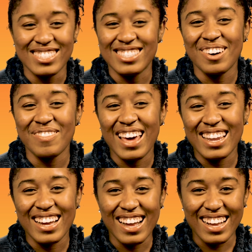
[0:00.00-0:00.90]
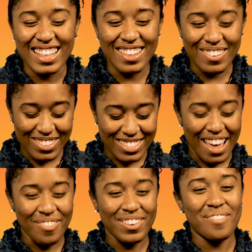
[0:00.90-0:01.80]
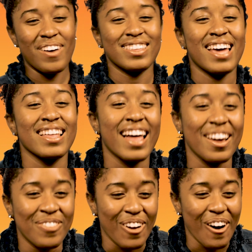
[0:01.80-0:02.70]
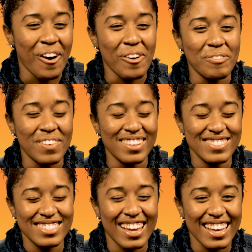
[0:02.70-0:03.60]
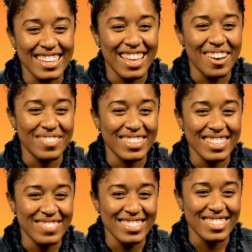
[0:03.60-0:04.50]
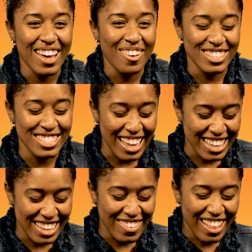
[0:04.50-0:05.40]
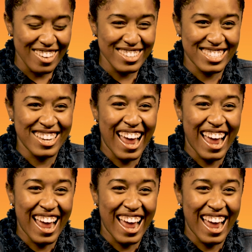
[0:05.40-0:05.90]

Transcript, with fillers: was so mad at her. And we was laughing about that like for a whole month straight. Because I really was, I was shaking while I was